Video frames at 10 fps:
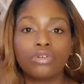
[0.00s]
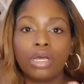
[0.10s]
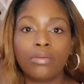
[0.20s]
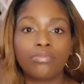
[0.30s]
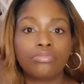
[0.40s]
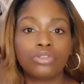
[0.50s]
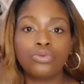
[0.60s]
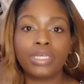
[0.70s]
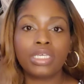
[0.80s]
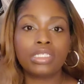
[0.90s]
2
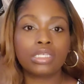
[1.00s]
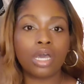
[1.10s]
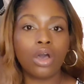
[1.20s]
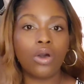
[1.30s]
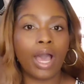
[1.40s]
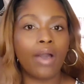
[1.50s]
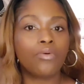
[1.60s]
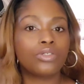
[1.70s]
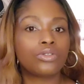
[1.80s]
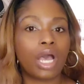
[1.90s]
weekends ago, I
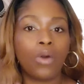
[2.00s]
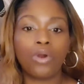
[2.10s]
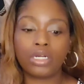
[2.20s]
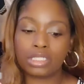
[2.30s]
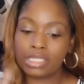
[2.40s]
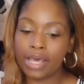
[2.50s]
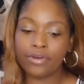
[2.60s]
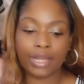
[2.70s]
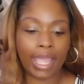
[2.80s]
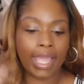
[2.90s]
worked
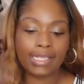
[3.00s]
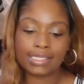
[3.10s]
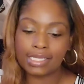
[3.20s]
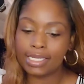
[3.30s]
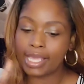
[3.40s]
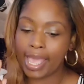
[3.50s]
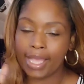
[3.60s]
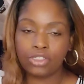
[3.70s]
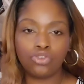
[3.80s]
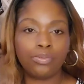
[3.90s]
Saturday and Sunday,
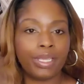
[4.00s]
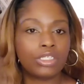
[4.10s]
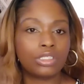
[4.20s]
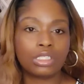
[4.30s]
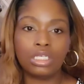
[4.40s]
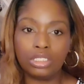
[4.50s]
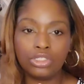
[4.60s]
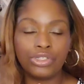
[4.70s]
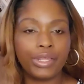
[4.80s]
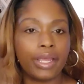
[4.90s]
had 2 patients
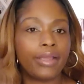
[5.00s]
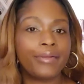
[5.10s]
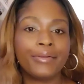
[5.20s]
each day.